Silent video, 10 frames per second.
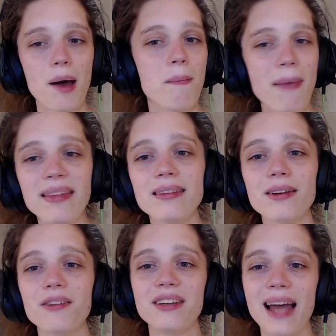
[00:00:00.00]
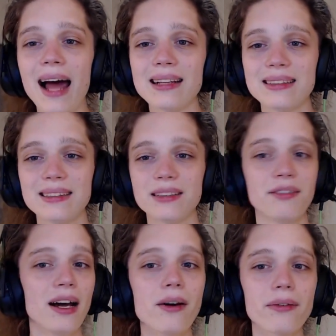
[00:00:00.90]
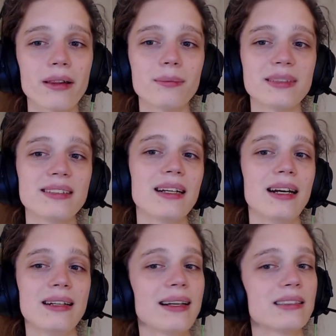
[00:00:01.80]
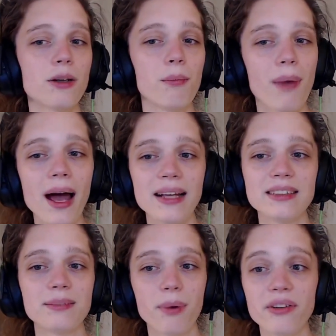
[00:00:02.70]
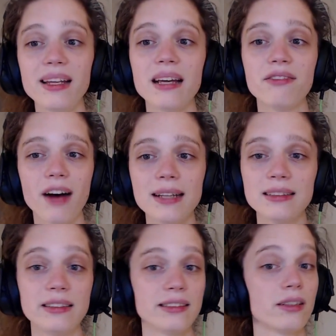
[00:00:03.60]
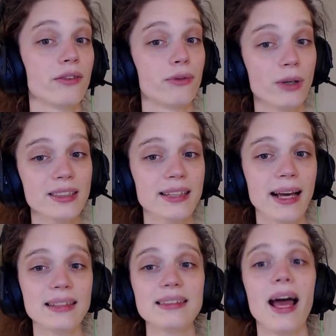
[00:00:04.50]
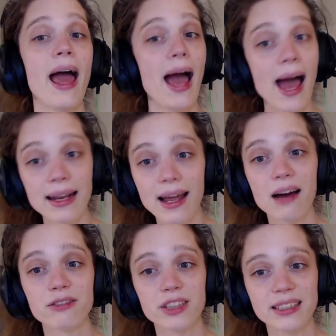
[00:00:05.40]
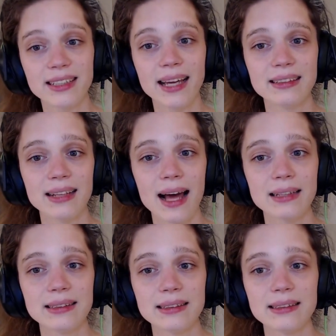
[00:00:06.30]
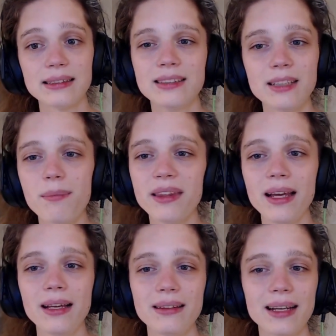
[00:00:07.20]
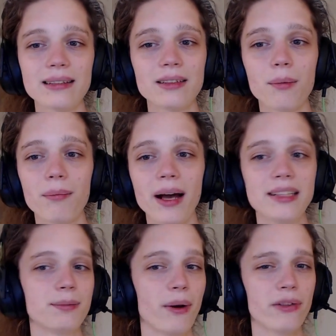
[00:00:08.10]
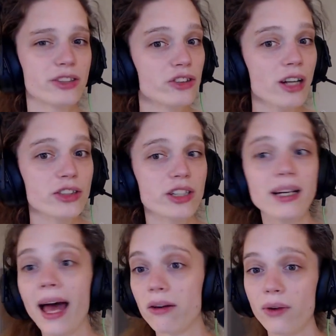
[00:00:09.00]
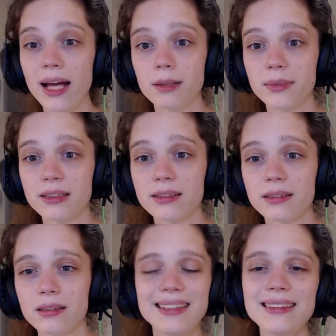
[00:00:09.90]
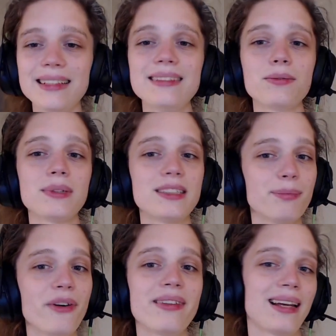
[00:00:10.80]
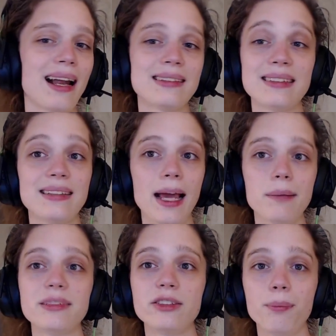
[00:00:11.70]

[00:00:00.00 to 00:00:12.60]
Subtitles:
method of analysis of algorithms that combines both the advantages of worst case and average case analysis. Something that combines both structure and randomness. This is what smooth analysis aims to